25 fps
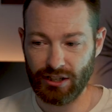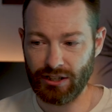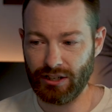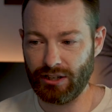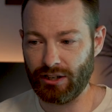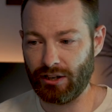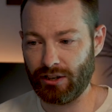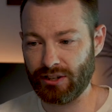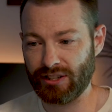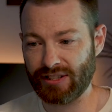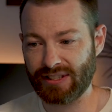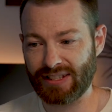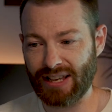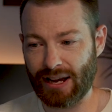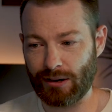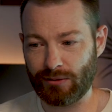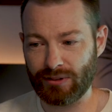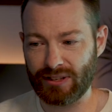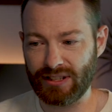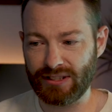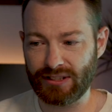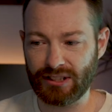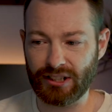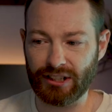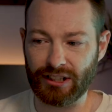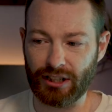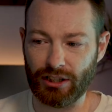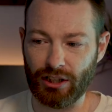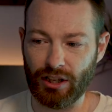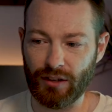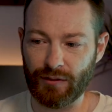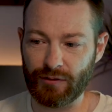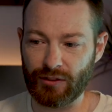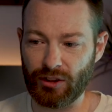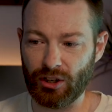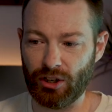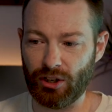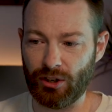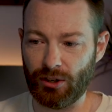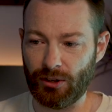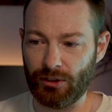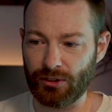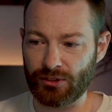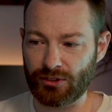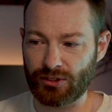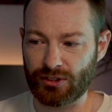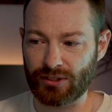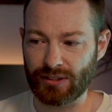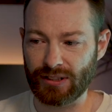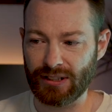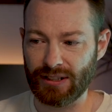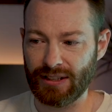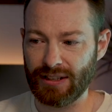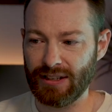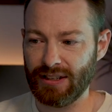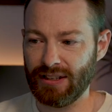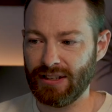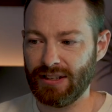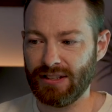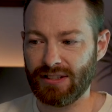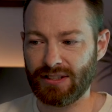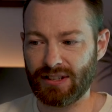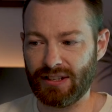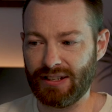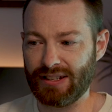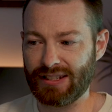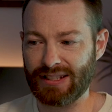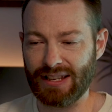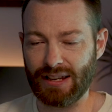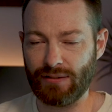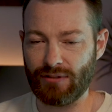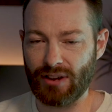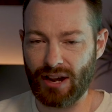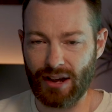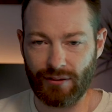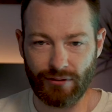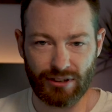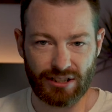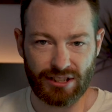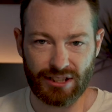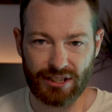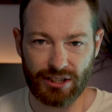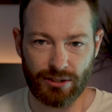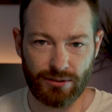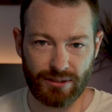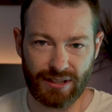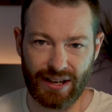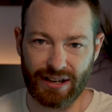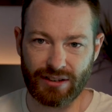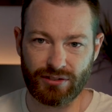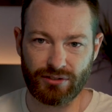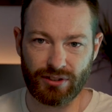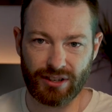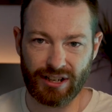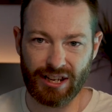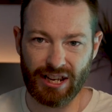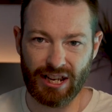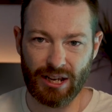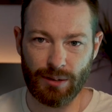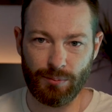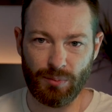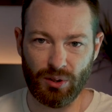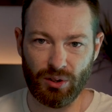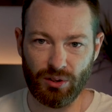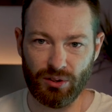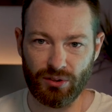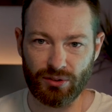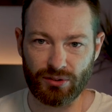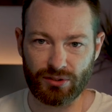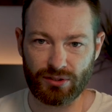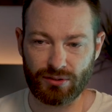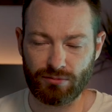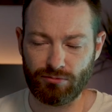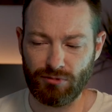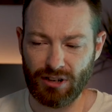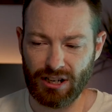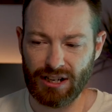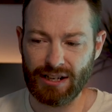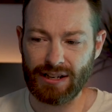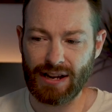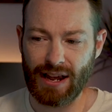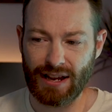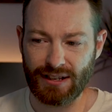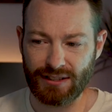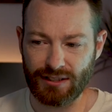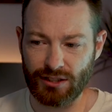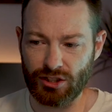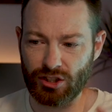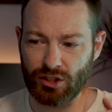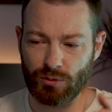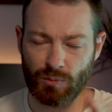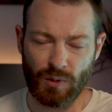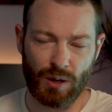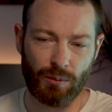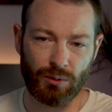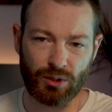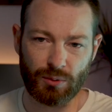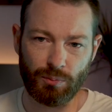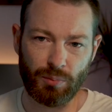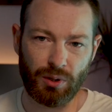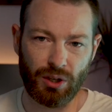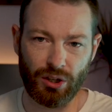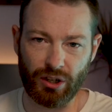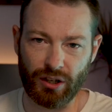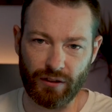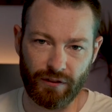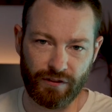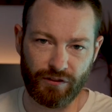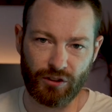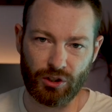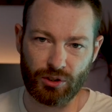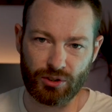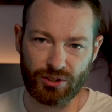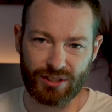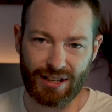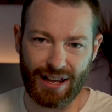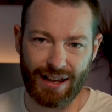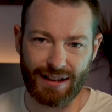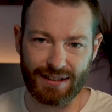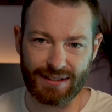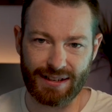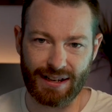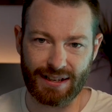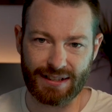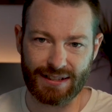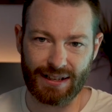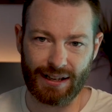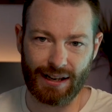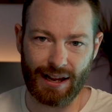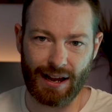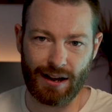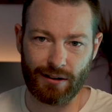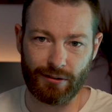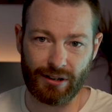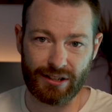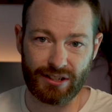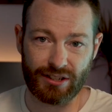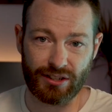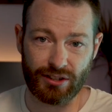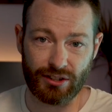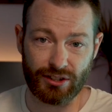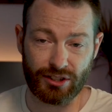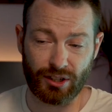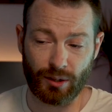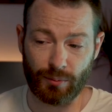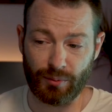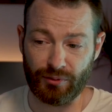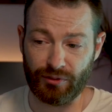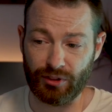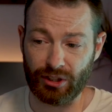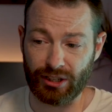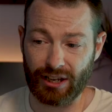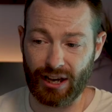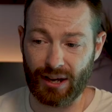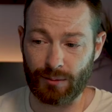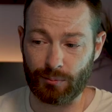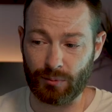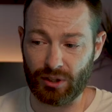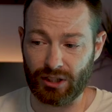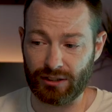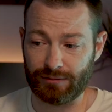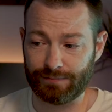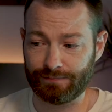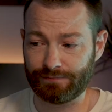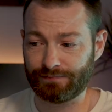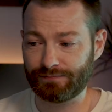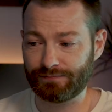Your soundies are going to love those. It's going to save you having to use extra cables. Really nice to just be able to plug a full-sized XLR into the top of your camera.